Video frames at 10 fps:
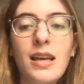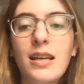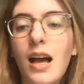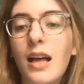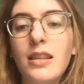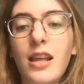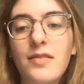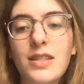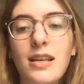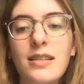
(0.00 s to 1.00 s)
God
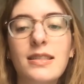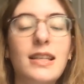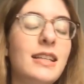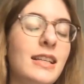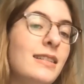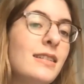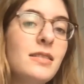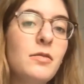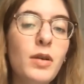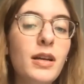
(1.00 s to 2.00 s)
loves us and He
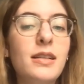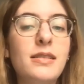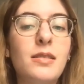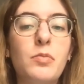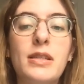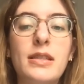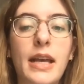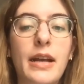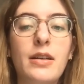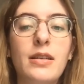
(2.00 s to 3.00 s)
doesn't want us to be
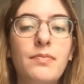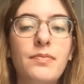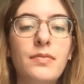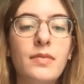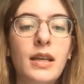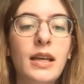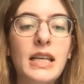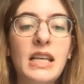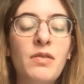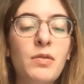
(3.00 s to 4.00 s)
scared.
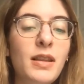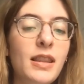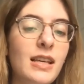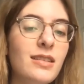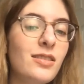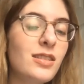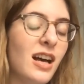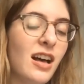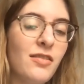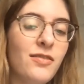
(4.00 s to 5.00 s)
Even when things are
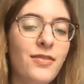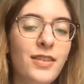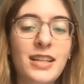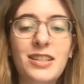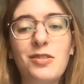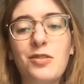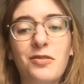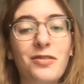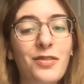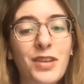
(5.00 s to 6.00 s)
tough and you
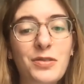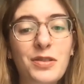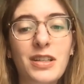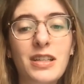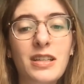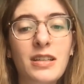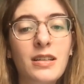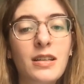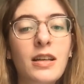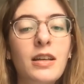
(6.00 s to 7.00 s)
don't feel good,
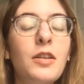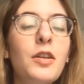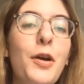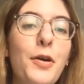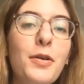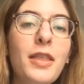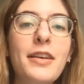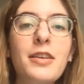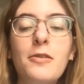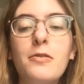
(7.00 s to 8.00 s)
know
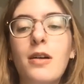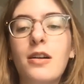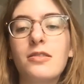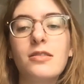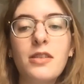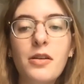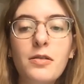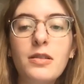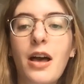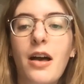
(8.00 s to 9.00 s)
that you are so
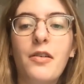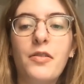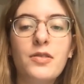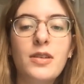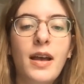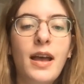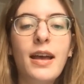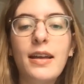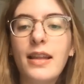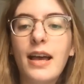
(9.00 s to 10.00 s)
loved
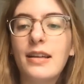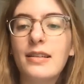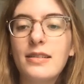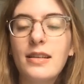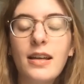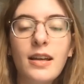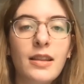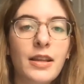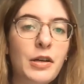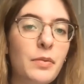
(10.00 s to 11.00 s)
and that
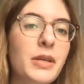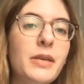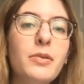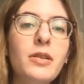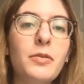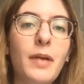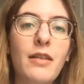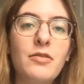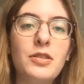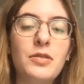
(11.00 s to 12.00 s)
there are people
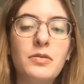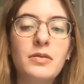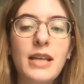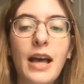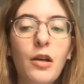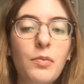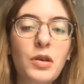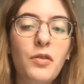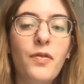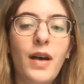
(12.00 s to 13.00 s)
around you to help
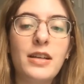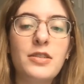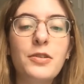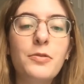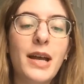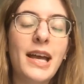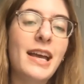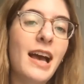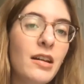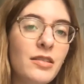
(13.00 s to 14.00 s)
you find your way
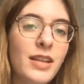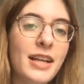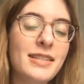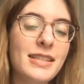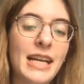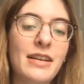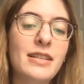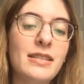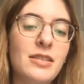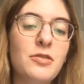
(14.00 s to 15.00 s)
out of that scary
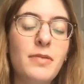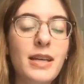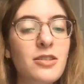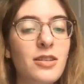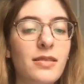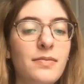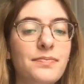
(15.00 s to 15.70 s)
situation.